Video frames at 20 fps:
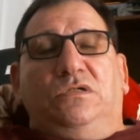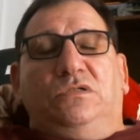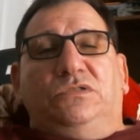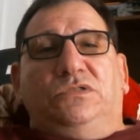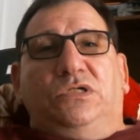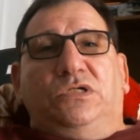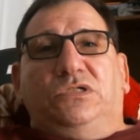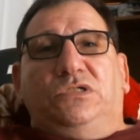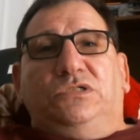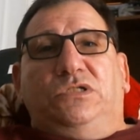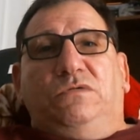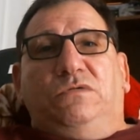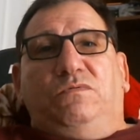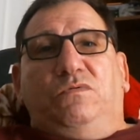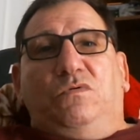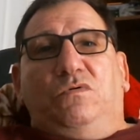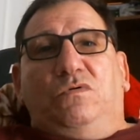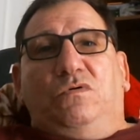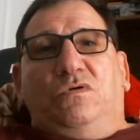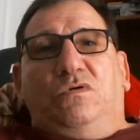
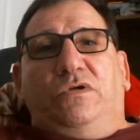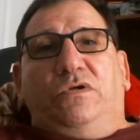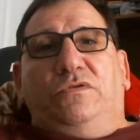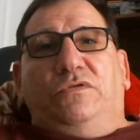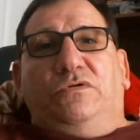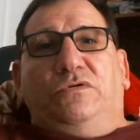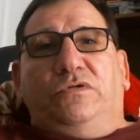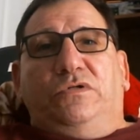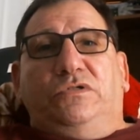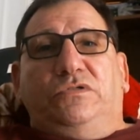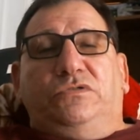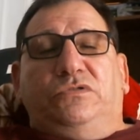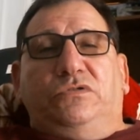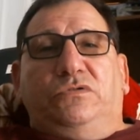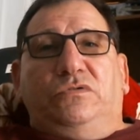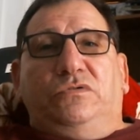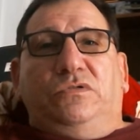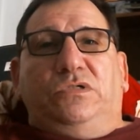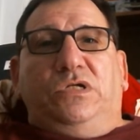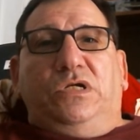64 and
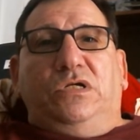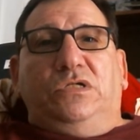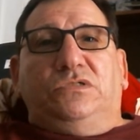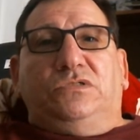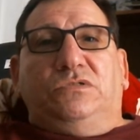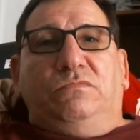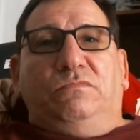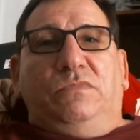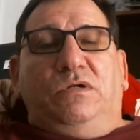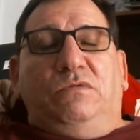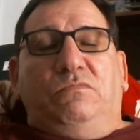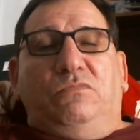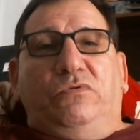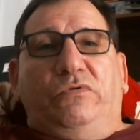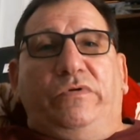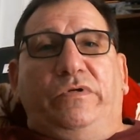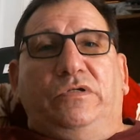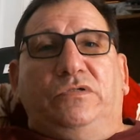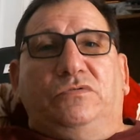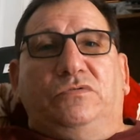32 gigs of
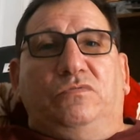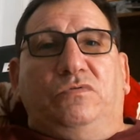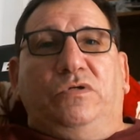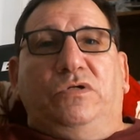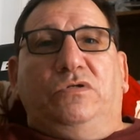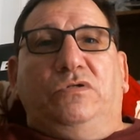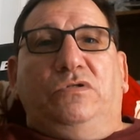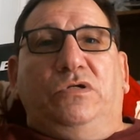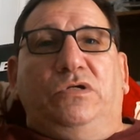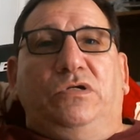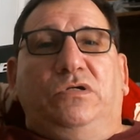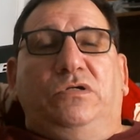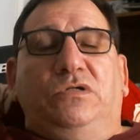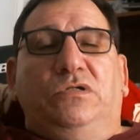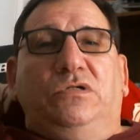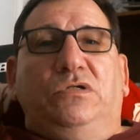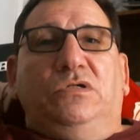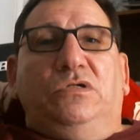memory is really